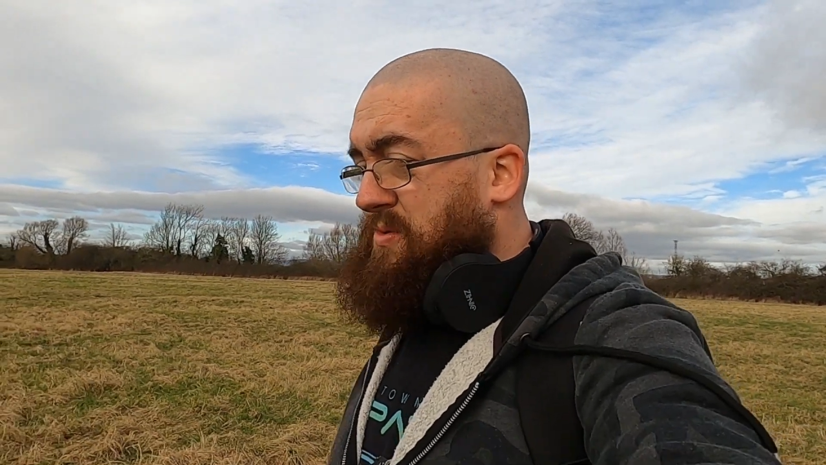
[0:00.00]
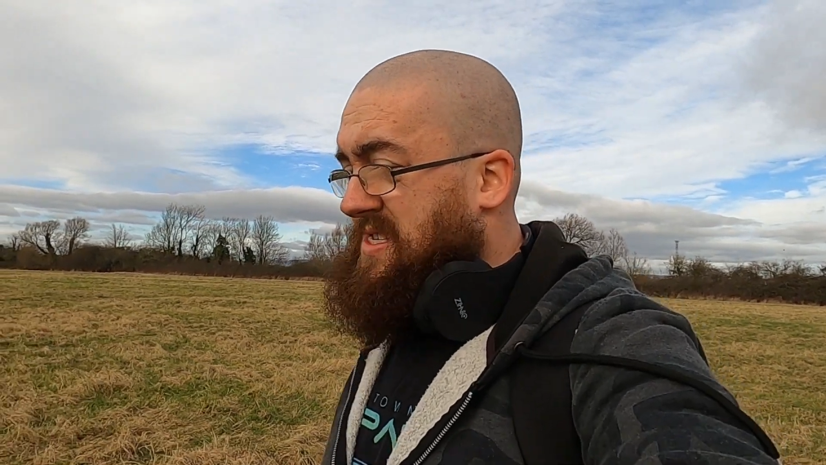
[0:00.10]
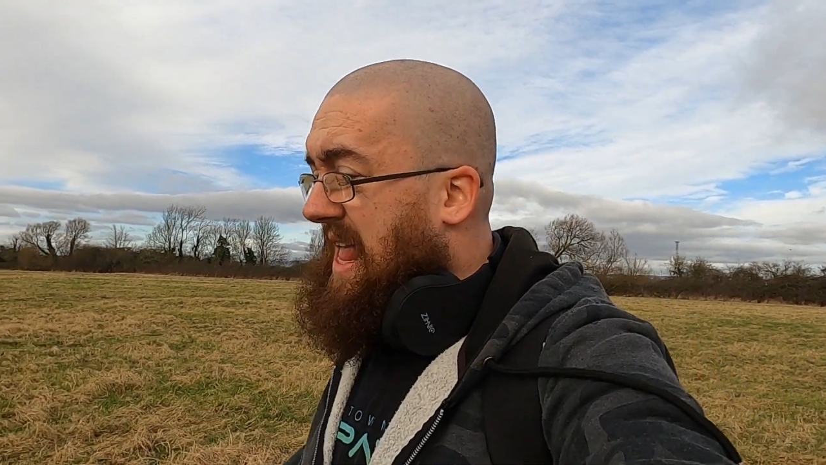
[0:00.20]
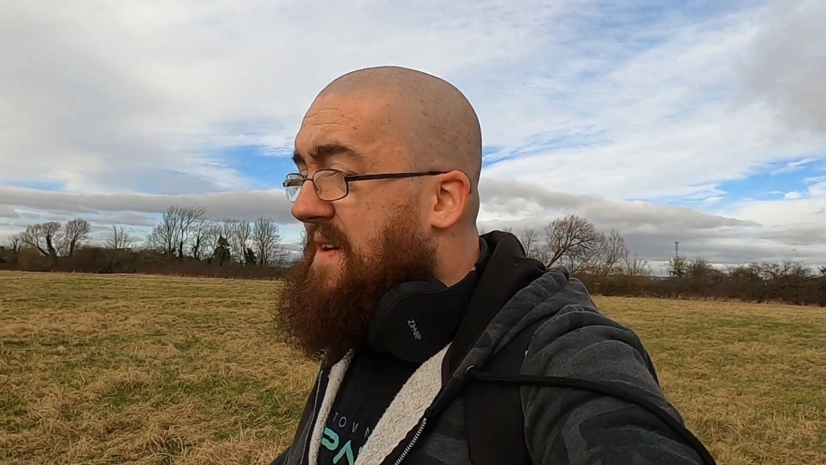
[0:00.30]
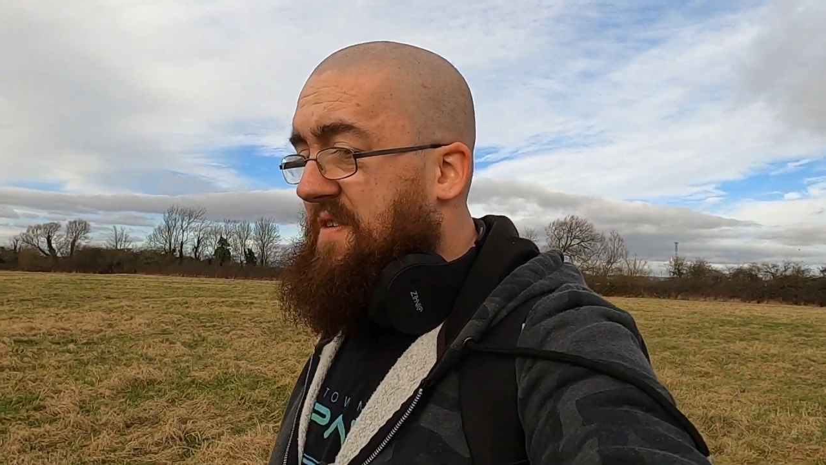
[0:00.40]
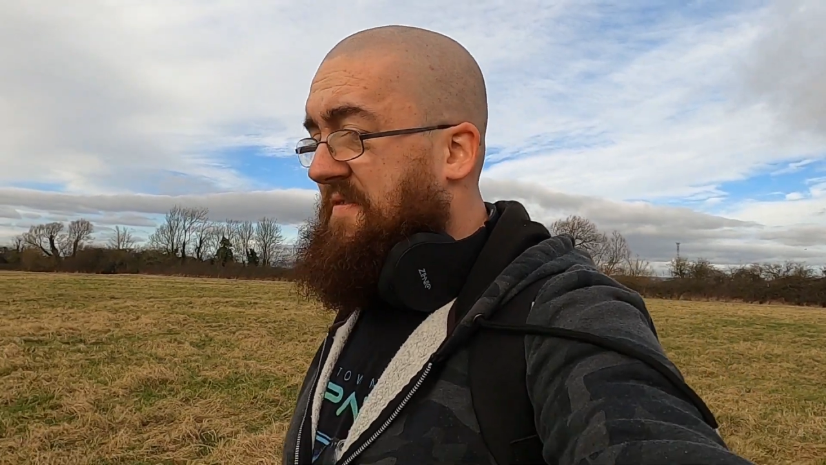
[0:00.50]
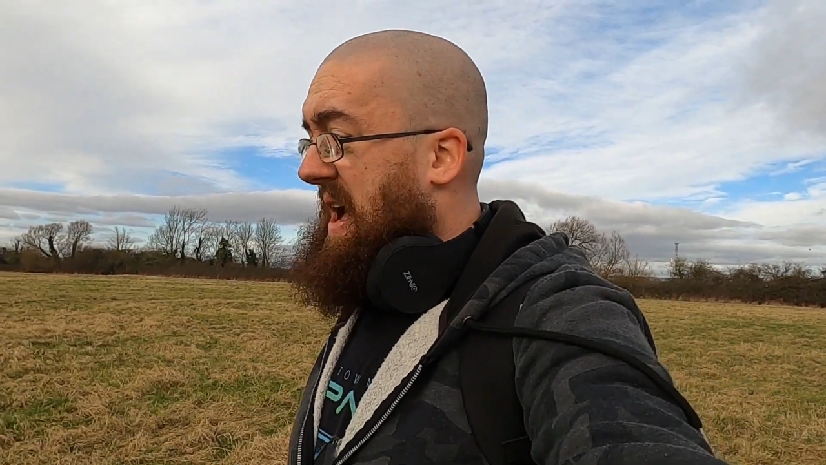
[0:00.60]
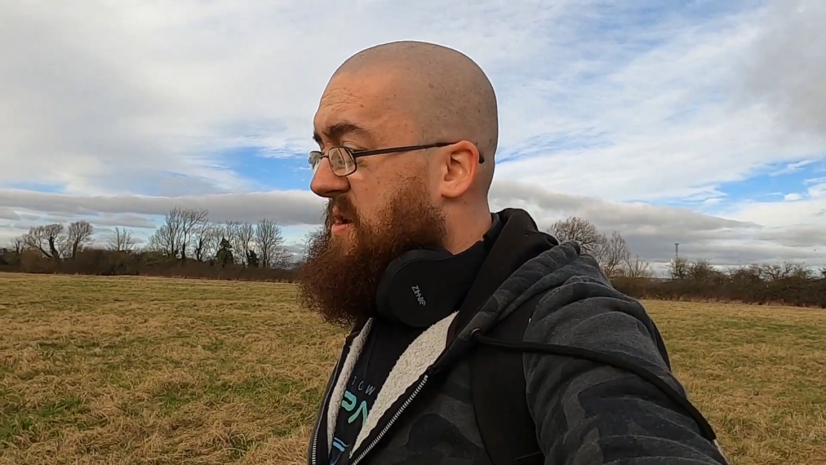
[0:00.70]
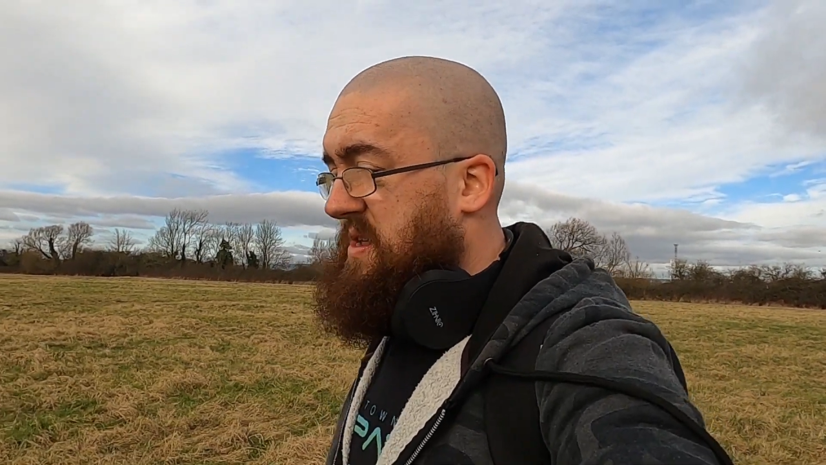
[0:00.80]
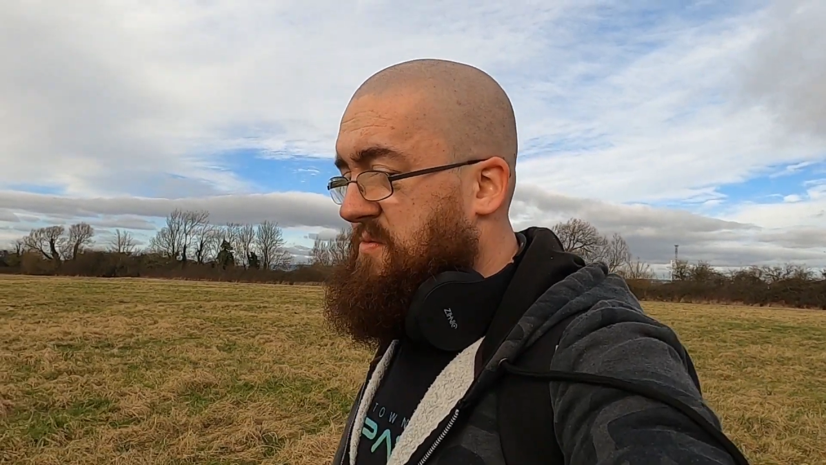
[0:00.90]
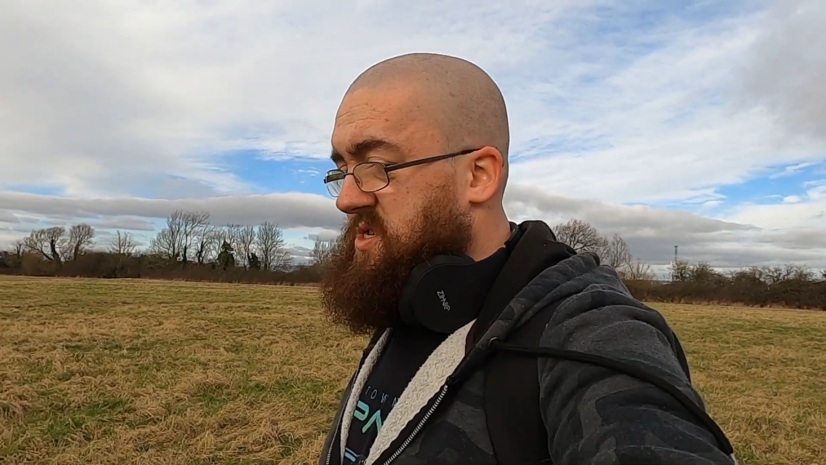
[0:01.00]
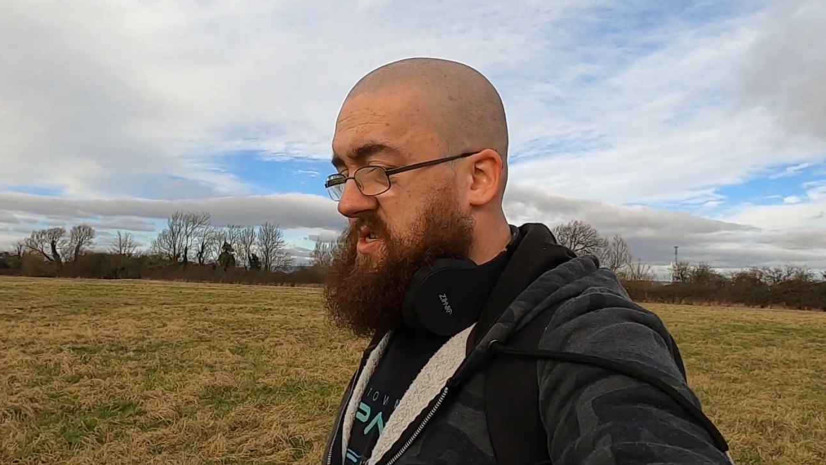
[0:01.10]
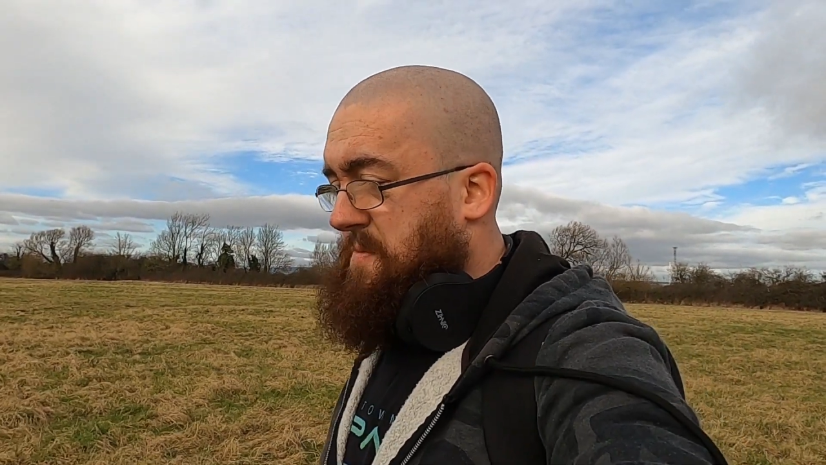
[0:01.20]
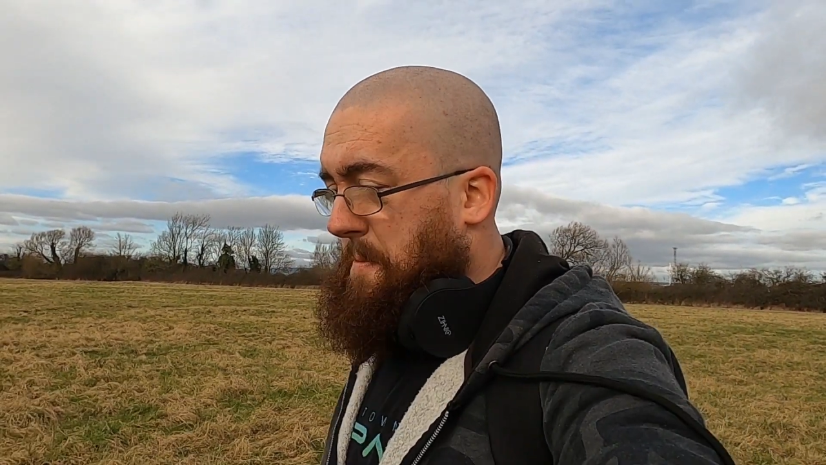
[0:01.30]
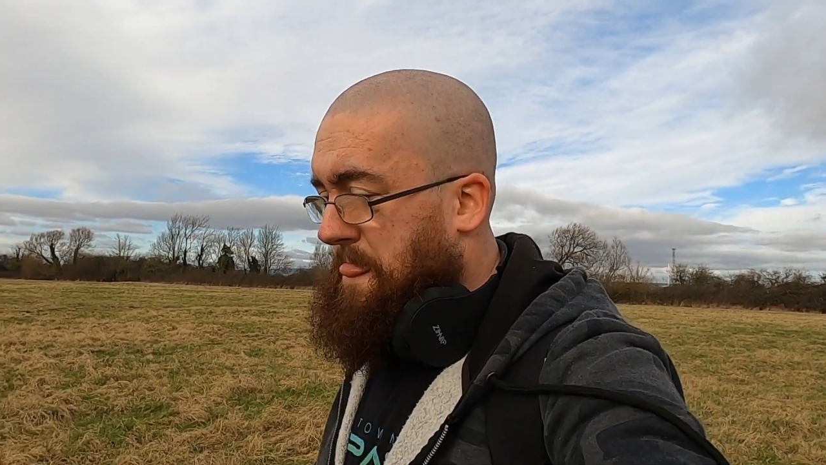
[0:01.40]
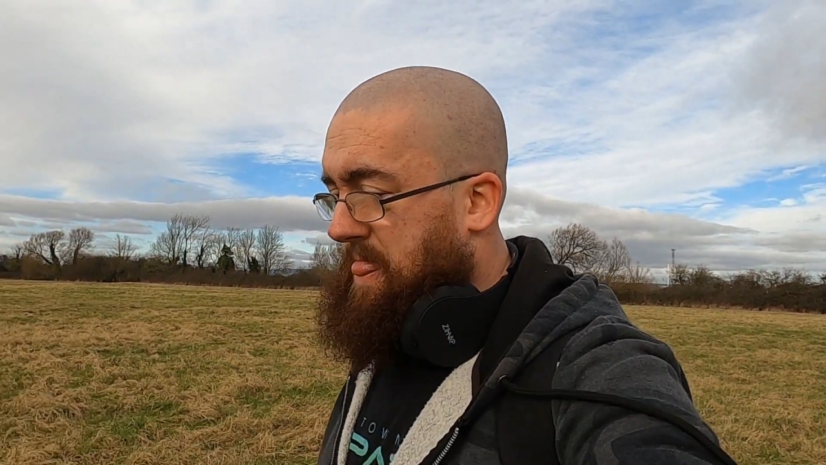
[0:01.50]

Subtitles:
He was never found. He was